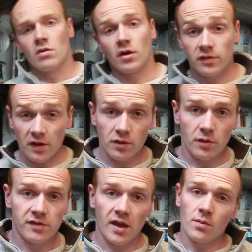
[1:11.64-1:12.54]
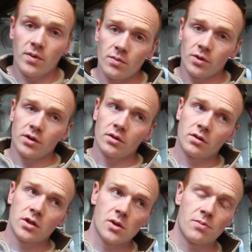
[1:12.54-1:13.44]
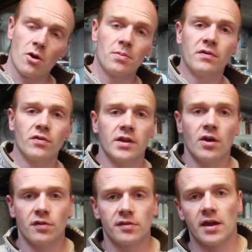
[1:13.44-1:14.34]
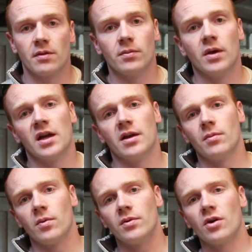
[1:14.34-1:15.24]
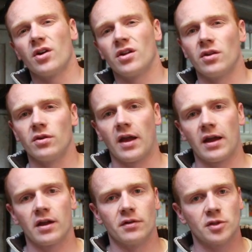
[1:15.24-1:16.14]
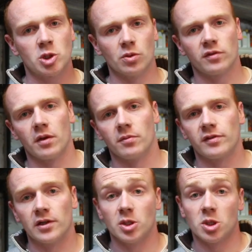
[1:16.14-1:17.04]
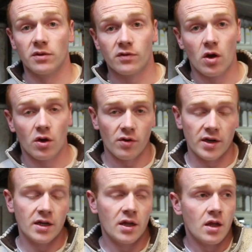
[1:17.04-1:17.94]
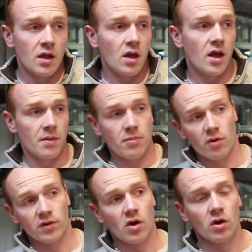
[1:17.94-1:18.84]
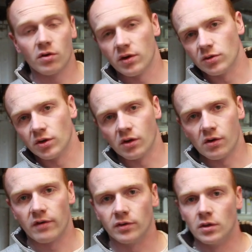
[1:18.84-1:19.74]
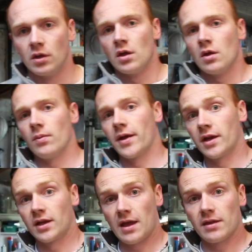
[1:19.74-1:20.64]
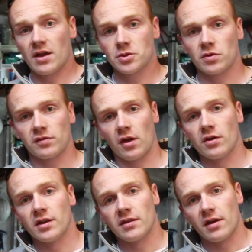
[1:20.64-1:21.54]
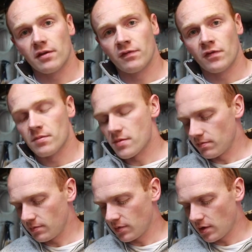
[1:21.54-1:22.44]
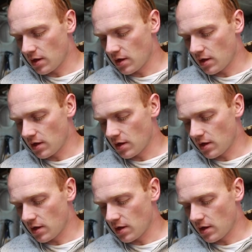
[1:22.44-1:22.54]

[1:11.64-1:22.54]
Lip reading: Right, so as I was saying, we want to do it properly from the offset. We were not going to do that kind of short-term solution of concrete, pouring the concrete or doing gravel. We're going to get natural stone in there from